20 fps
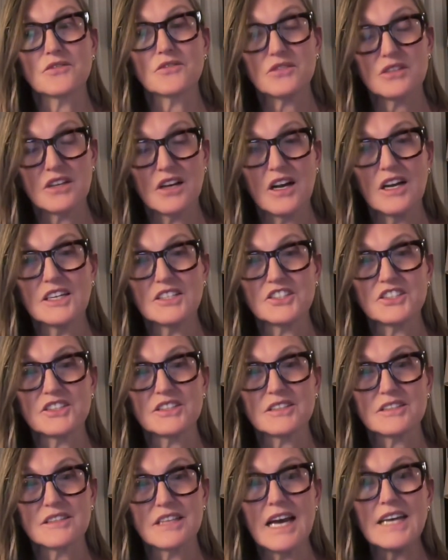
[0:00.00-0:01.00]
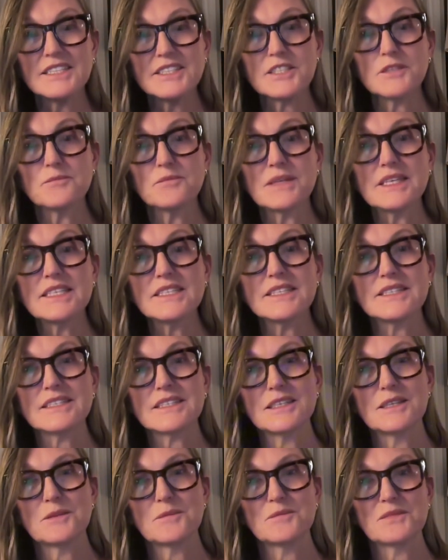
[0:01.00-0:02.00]
oh gosh, that to me
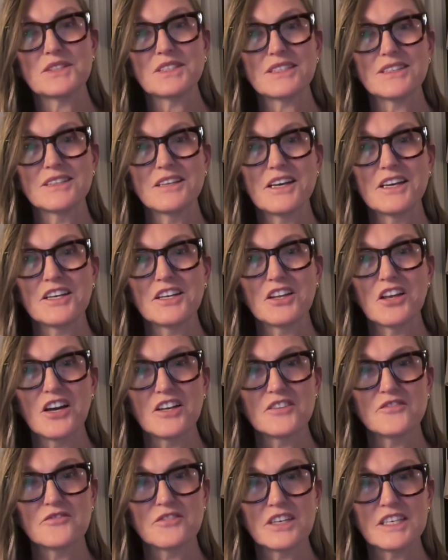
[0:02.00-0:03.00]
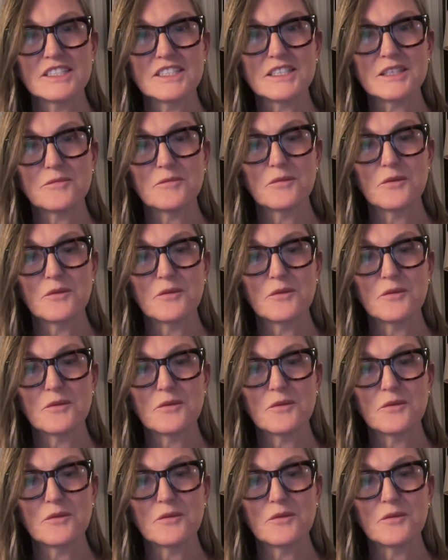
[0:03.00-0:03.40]
seems like a lot of risk,